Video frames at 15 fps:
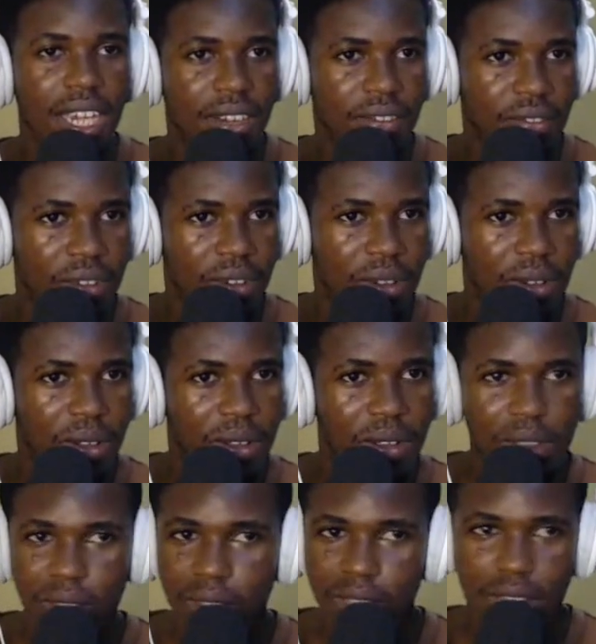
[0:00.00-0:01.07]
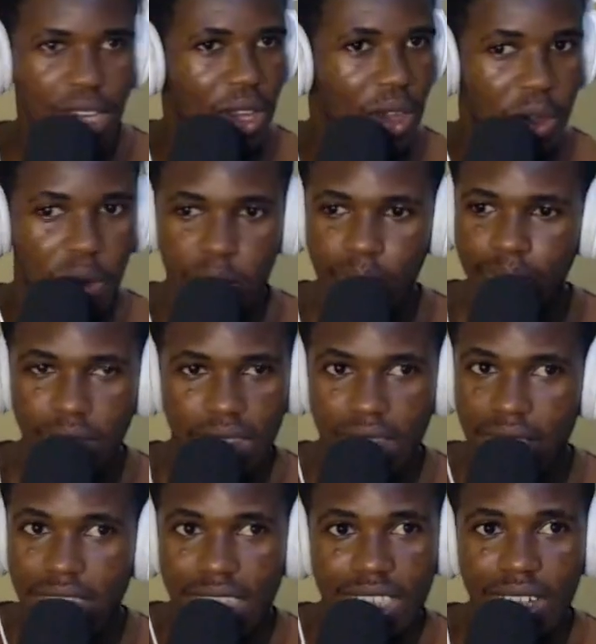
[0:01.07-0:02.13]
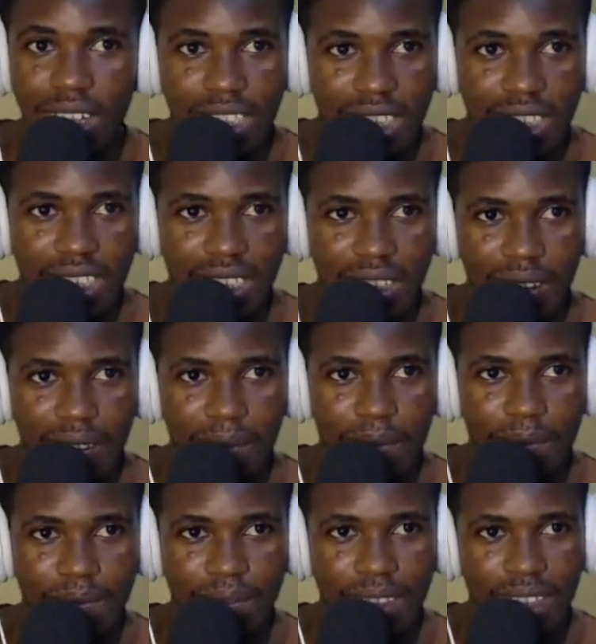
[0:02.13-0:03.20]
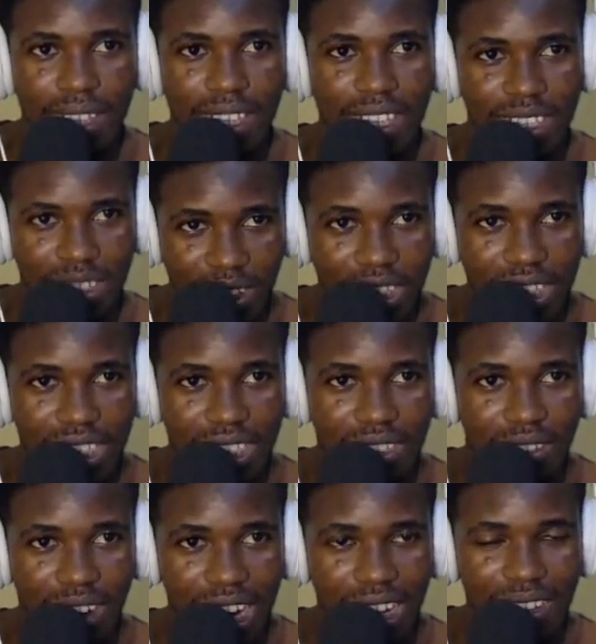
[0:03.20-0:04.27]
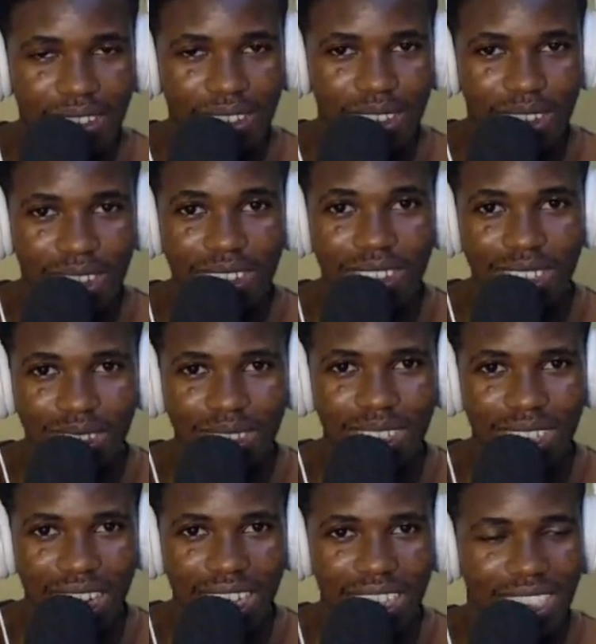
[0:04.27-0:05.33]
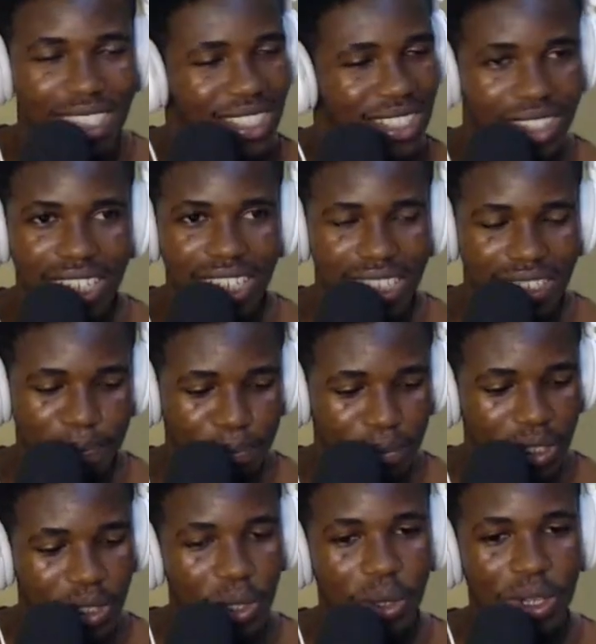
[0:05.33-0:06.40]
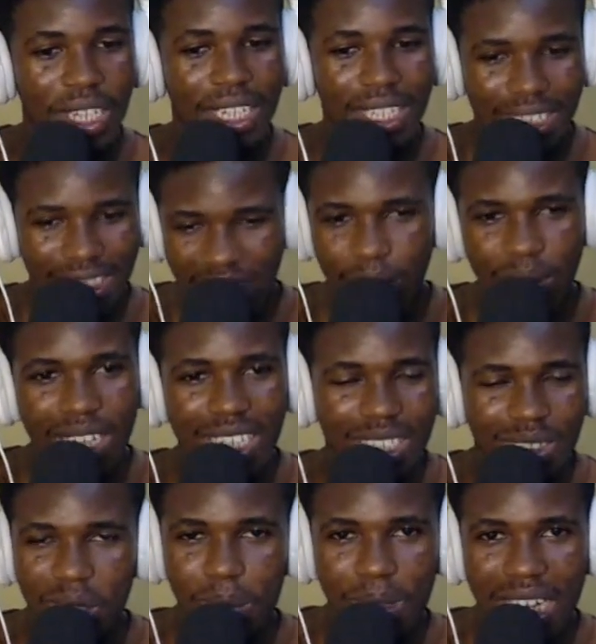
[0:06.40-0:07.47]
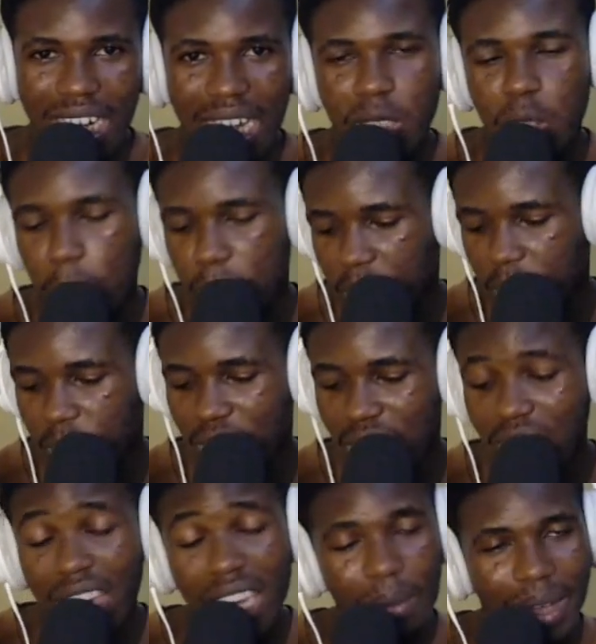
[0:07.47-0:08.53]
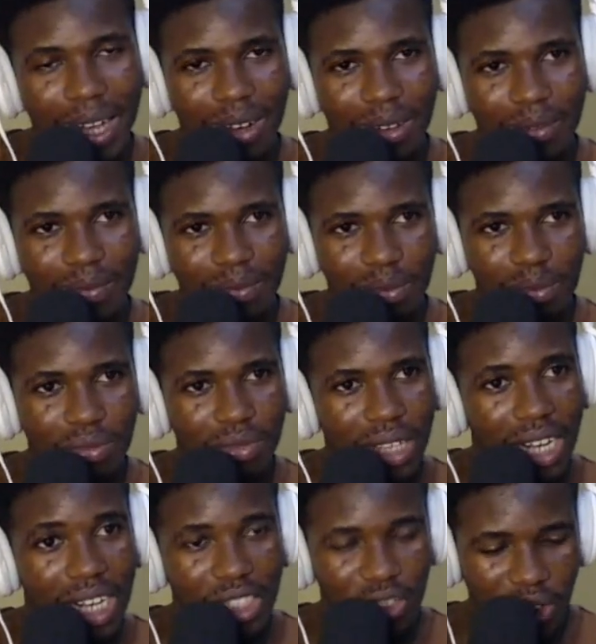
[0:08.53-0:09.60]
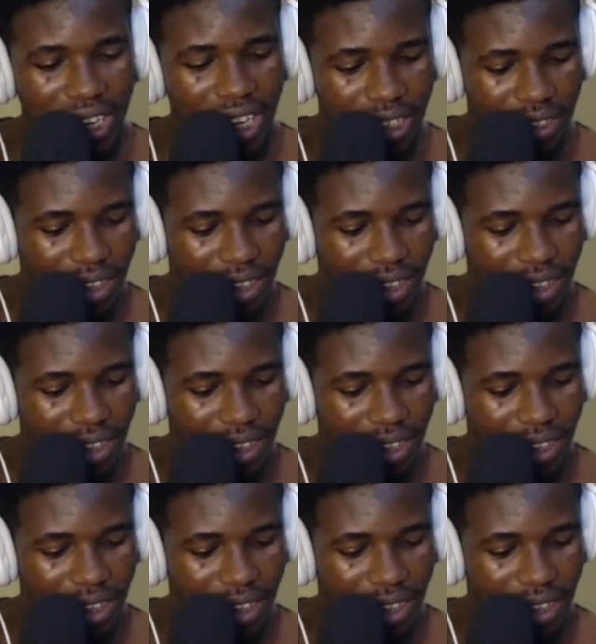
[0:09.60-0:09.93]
for. No, this is not it. It's not it, right? You could get it. It's not it. So definitely it's going to be the last option, which is A minor. Let's try that.